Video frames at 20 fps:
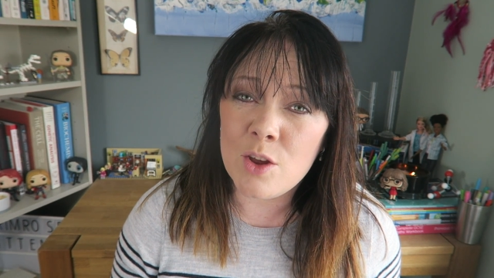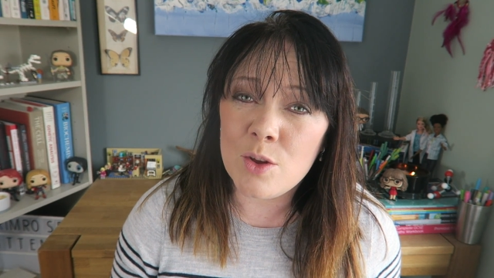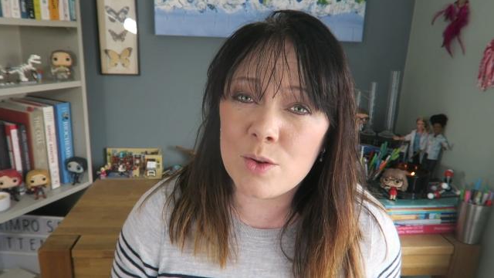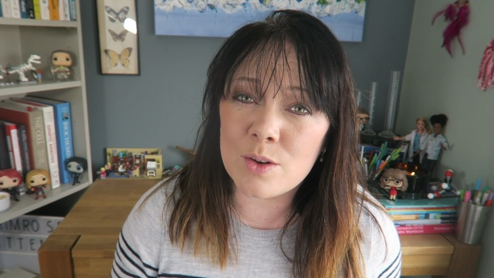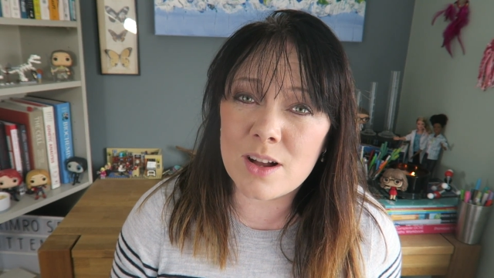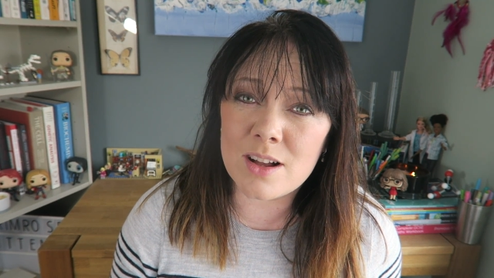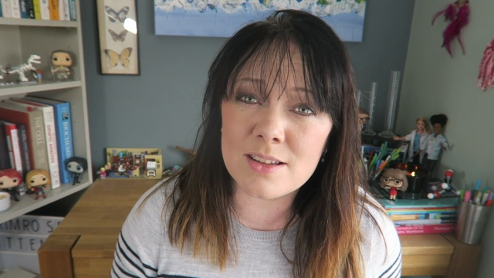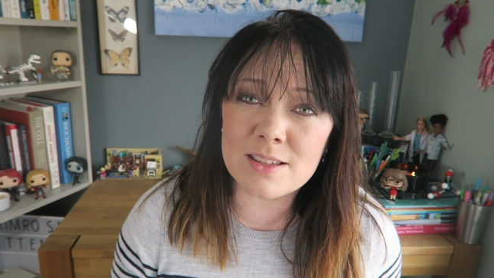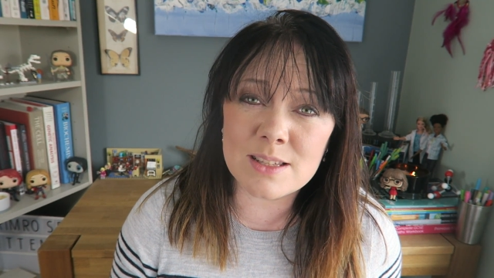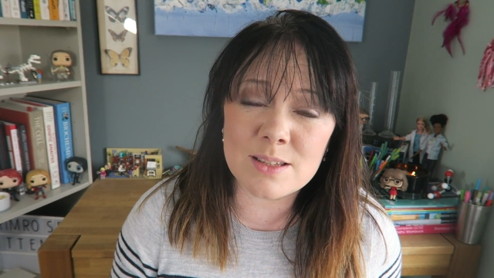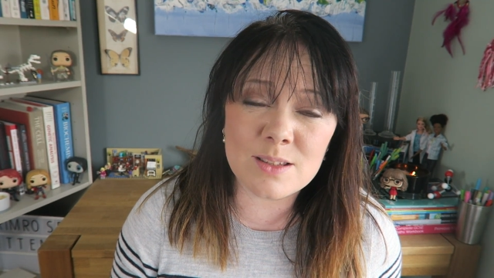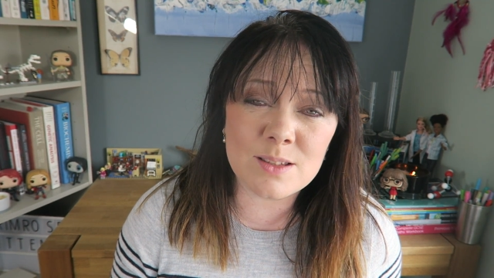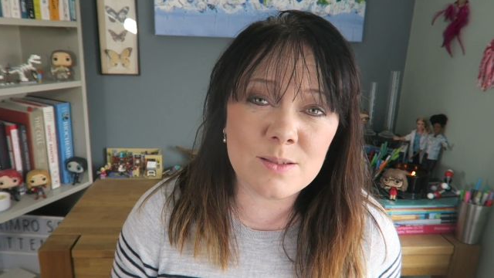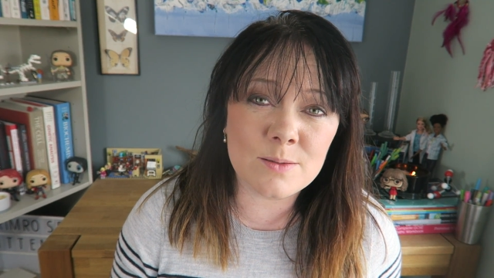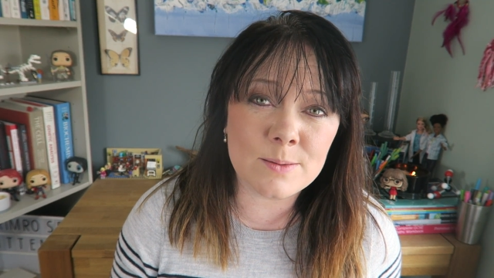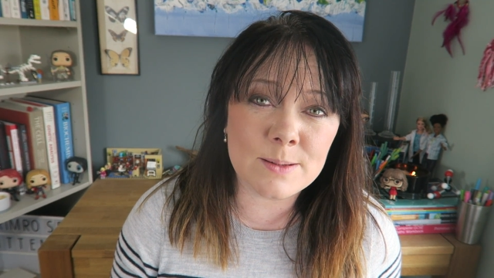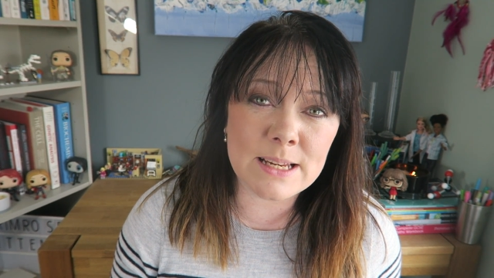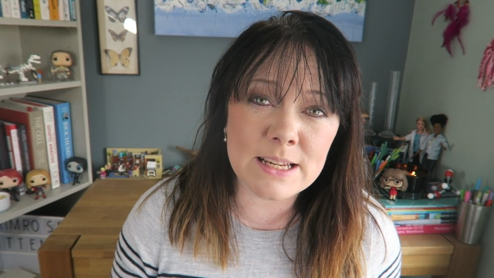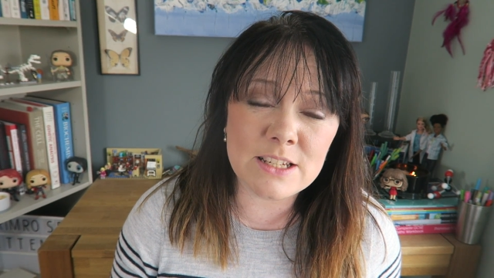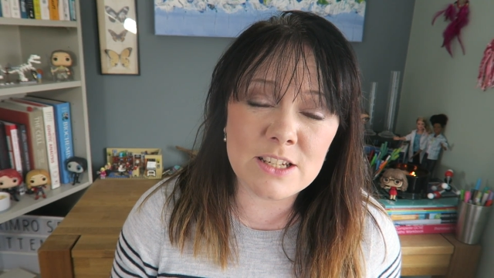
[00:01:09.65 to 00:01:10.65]
your cousins,
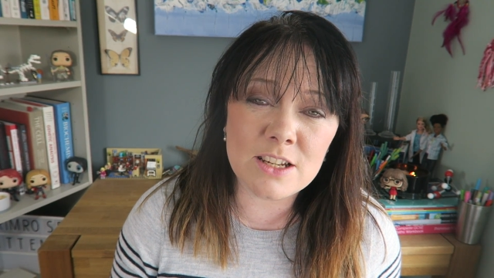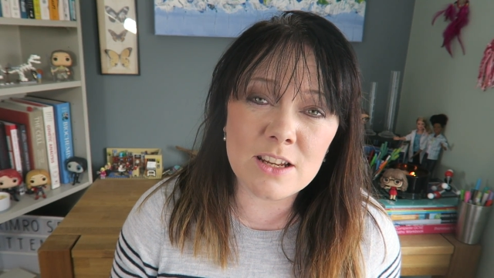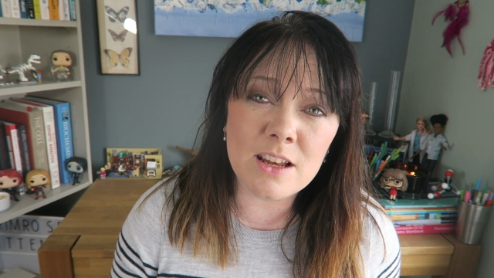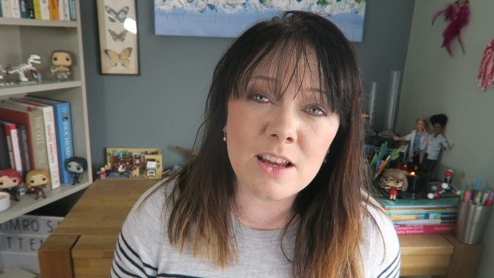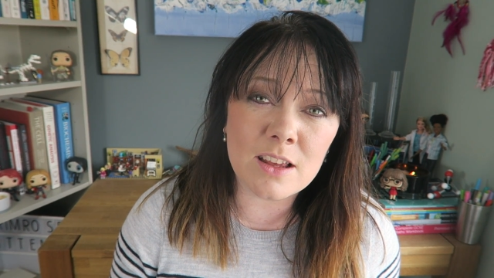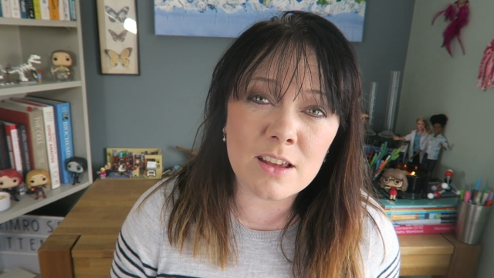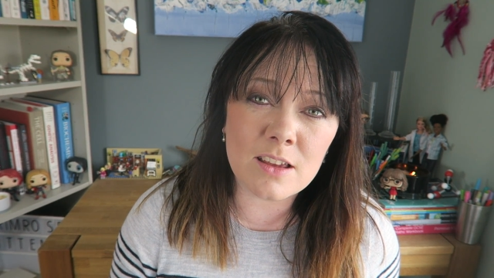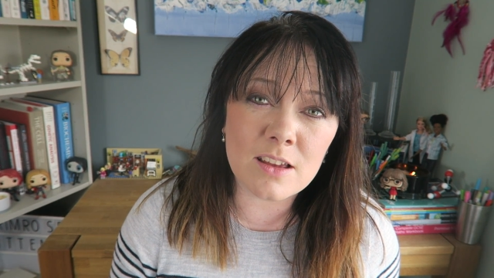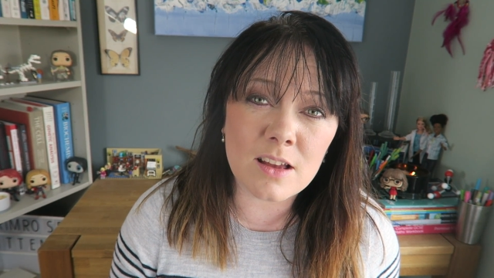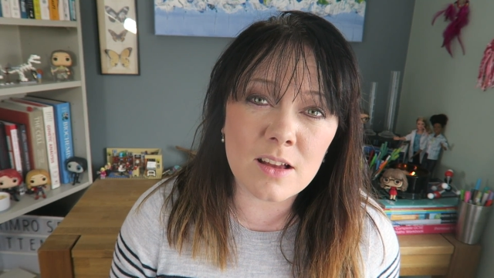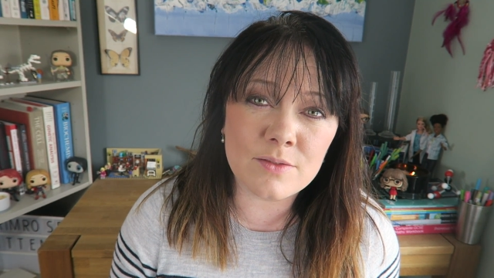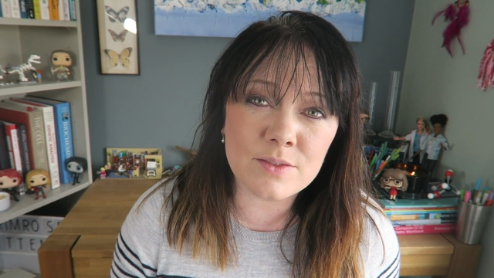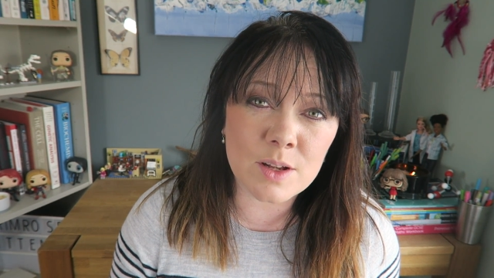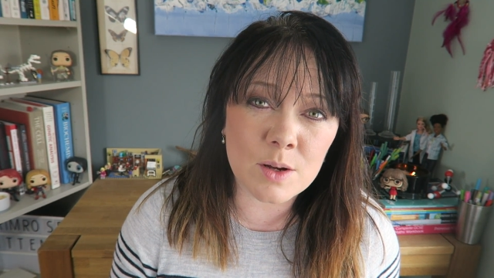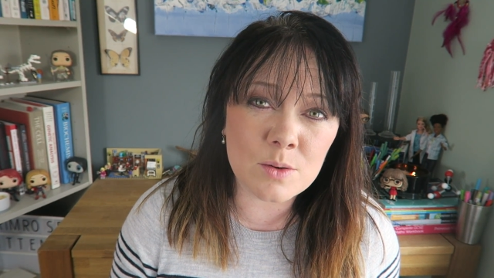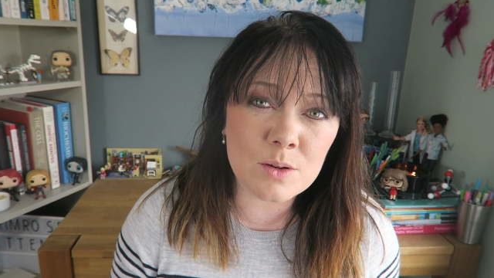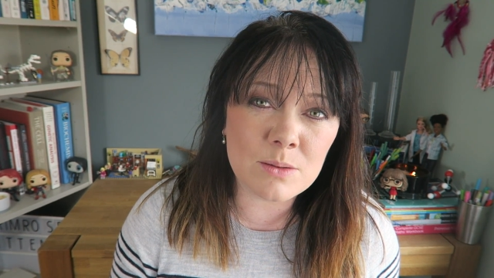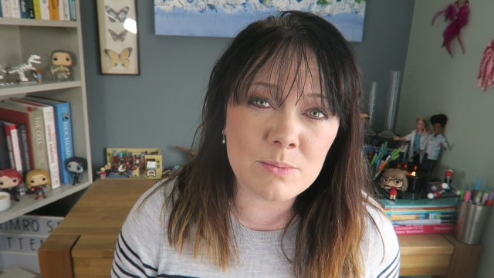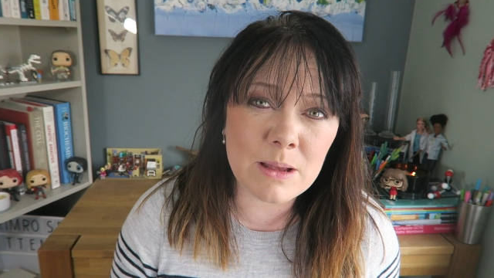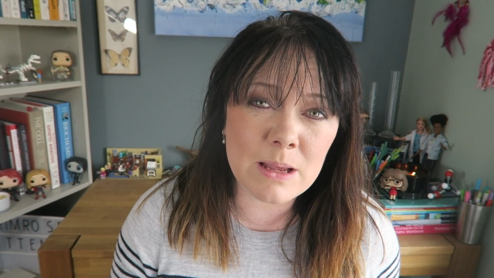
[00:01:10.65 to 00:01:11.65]
potentially looking after
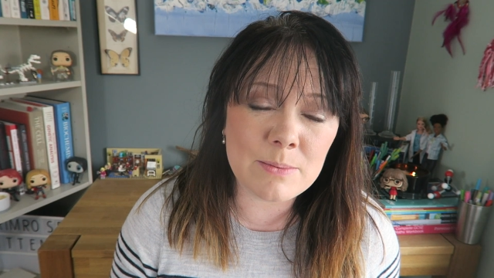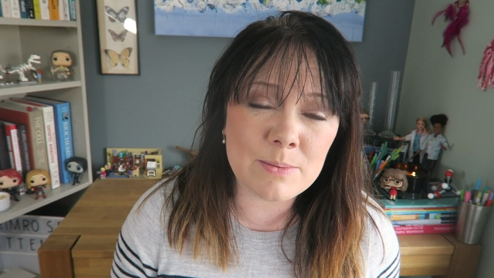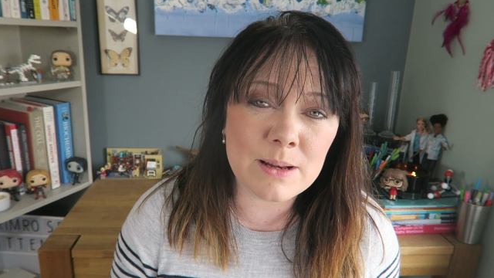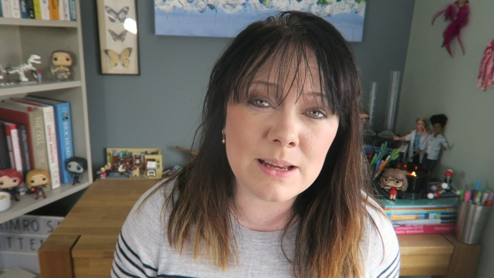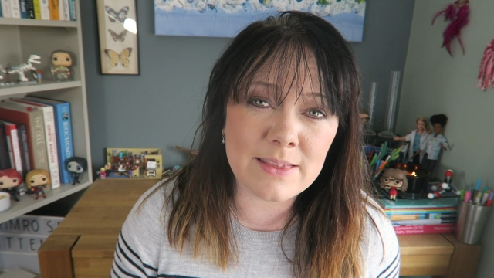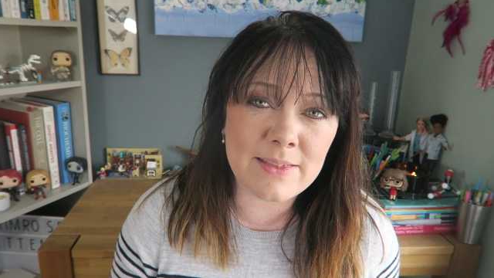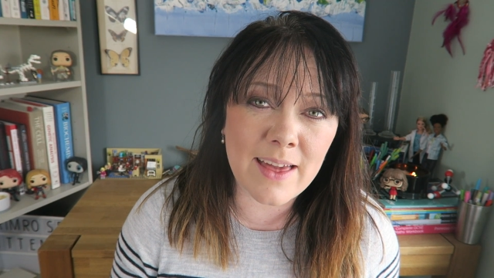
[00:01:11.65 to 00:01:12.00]
older people